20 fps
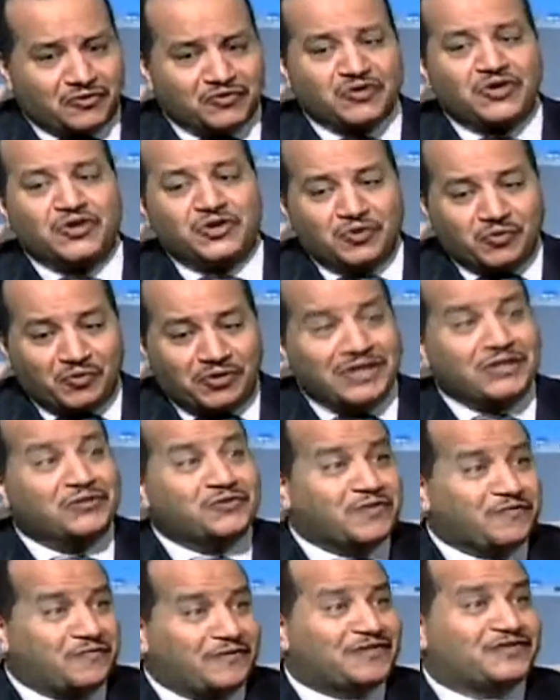because
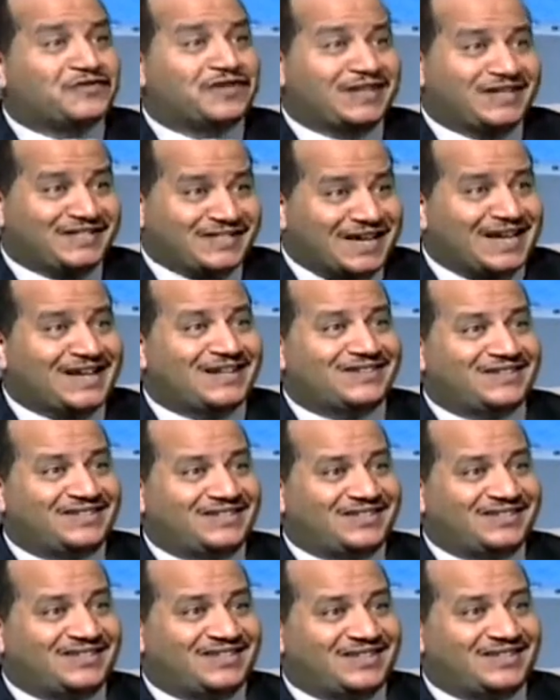we need to invest in
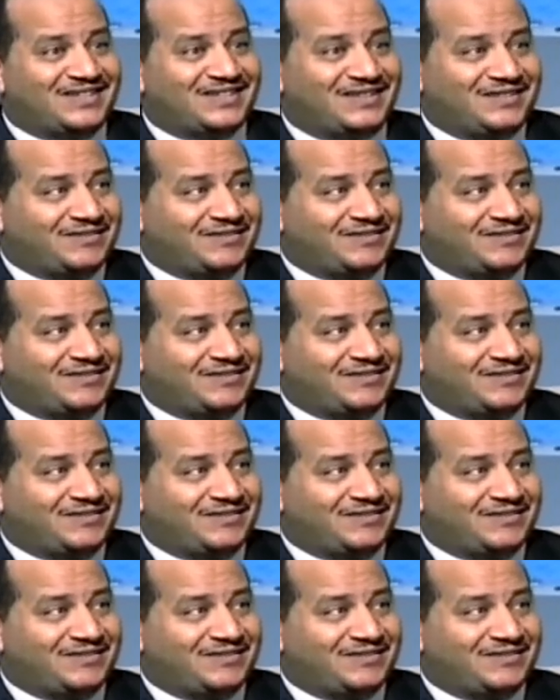skills.